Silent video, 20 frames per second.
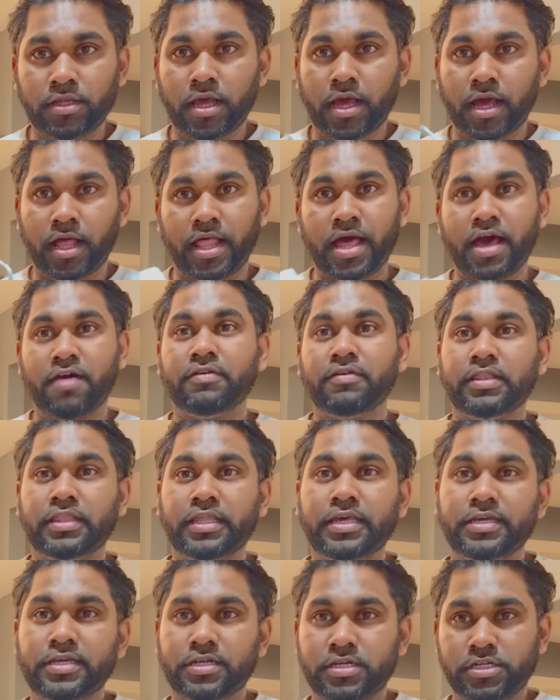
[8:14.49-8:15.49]
I'll have a
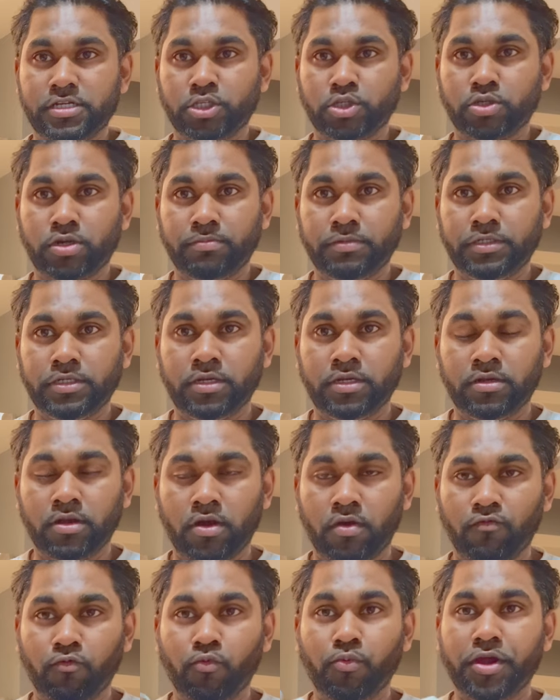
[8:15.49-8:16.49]
link in the description
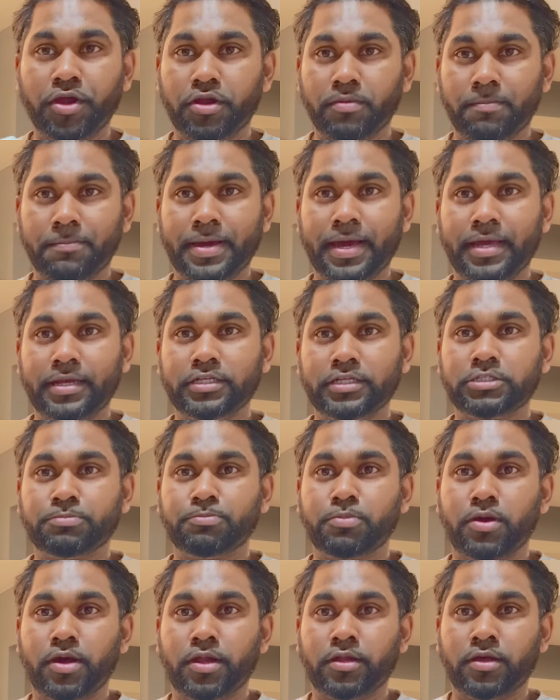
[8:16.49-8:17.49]
of where to buy this
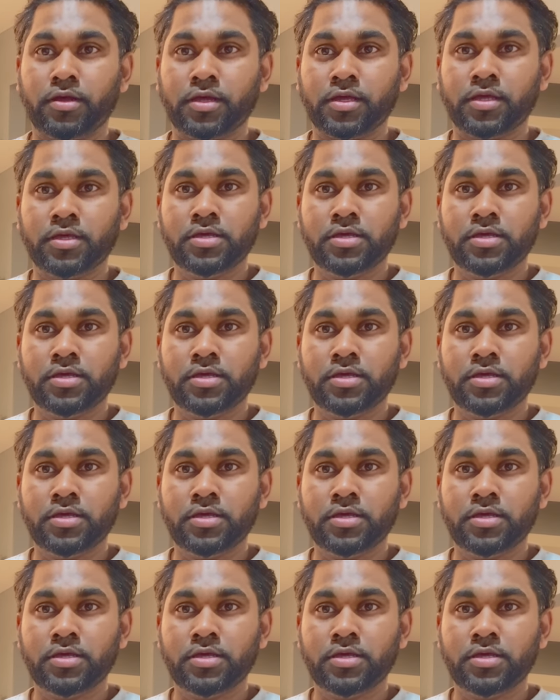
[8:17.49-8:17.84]
product.